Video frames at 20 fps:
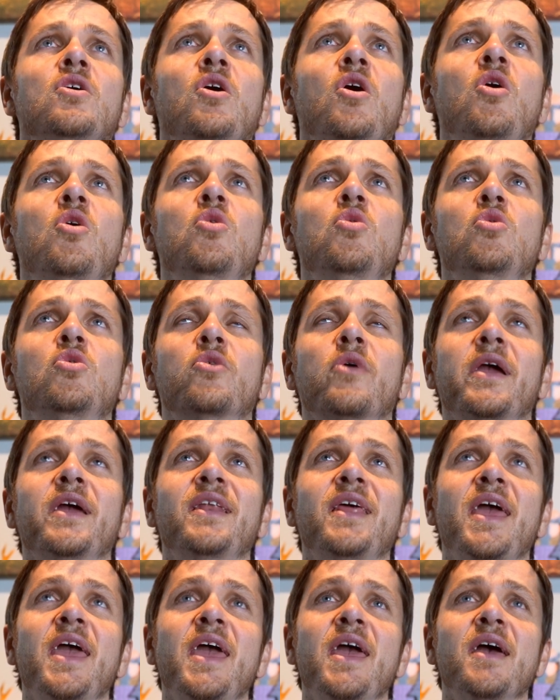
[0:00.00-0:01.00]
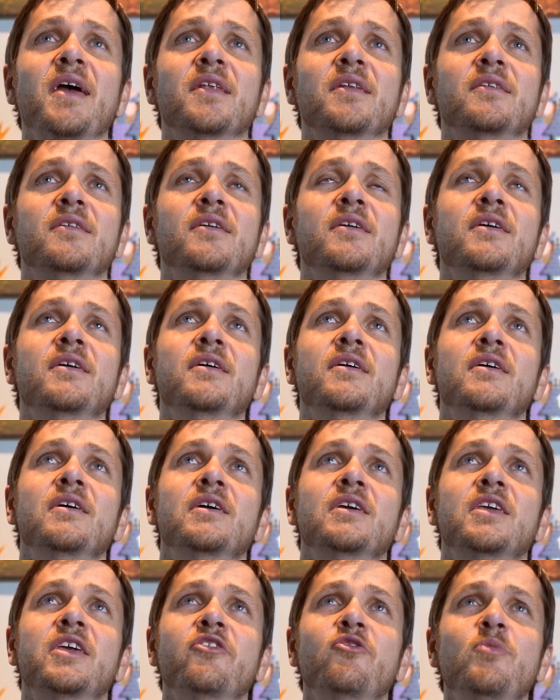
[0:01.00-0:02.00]
"Oh, great hand,
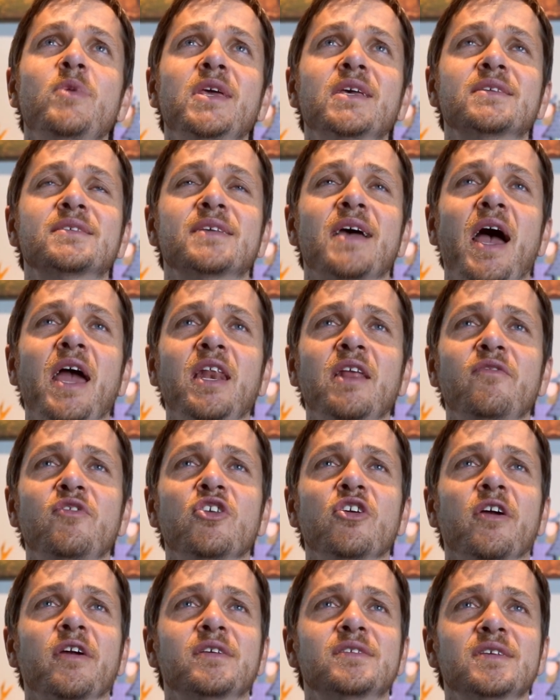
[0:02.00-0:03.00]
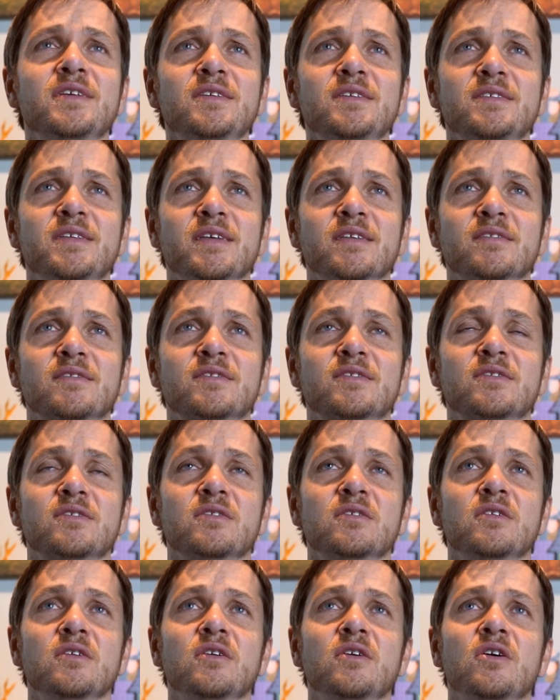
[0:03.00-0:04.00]
give me a sign of your
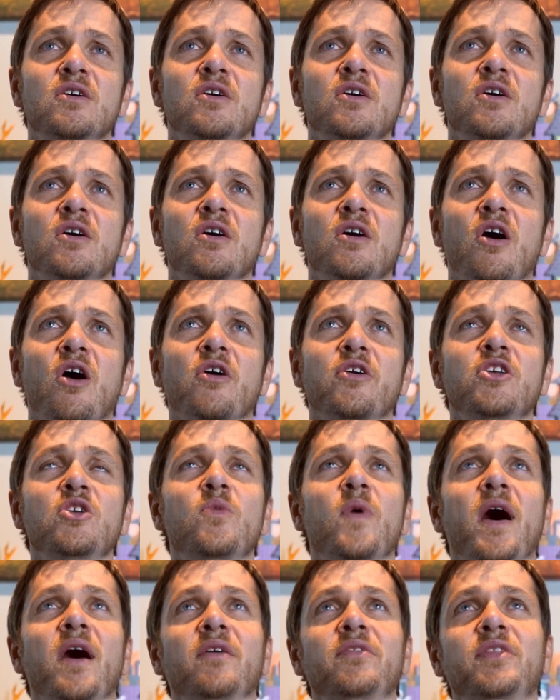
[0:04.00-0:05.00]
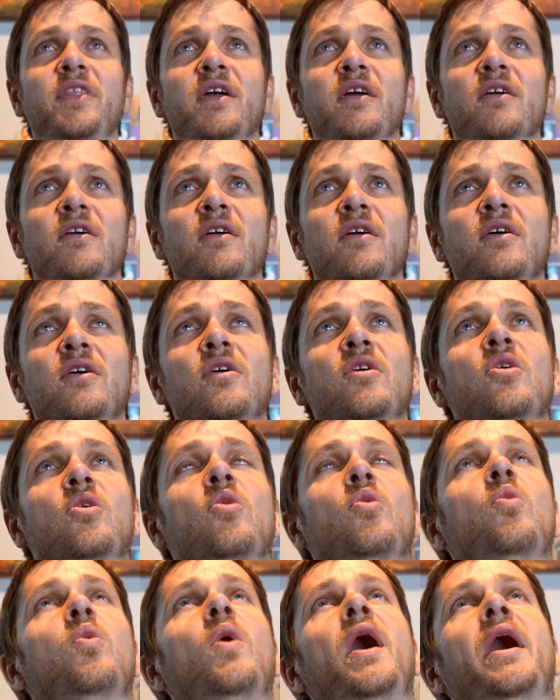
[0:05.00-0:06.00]
existence. Are you out there?
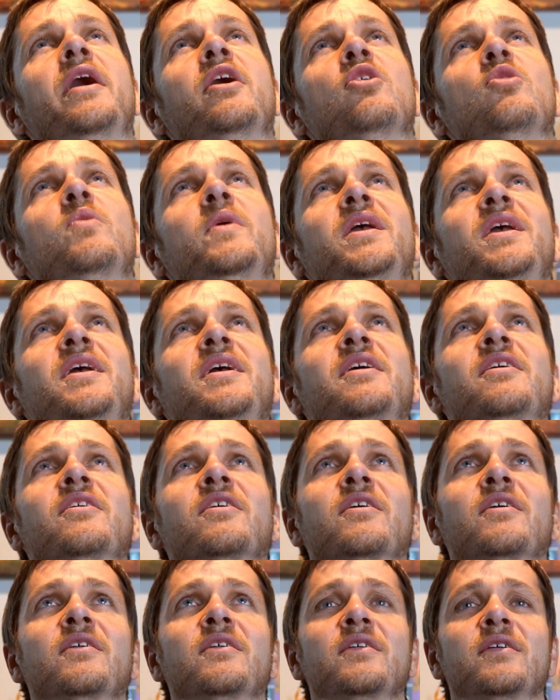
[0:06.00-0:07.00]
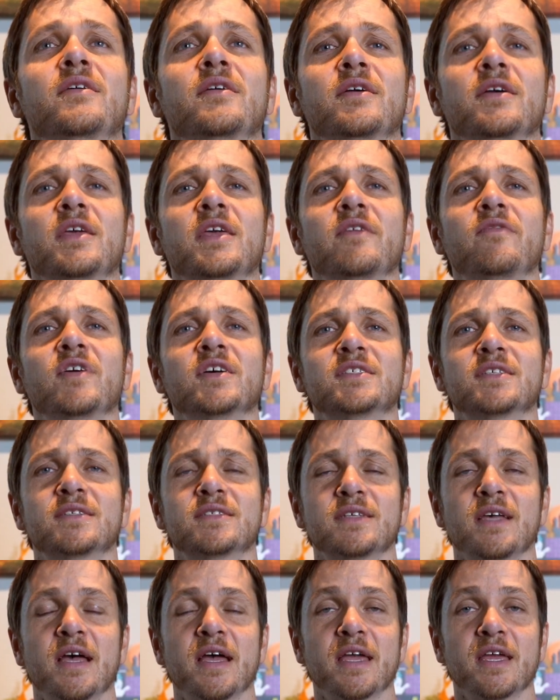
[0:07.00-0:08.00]
Why are we here? Give us a
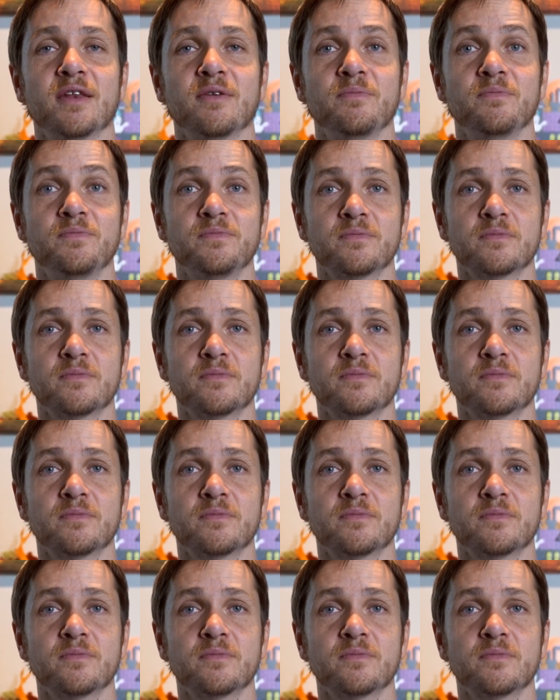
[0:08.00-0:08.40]
sign."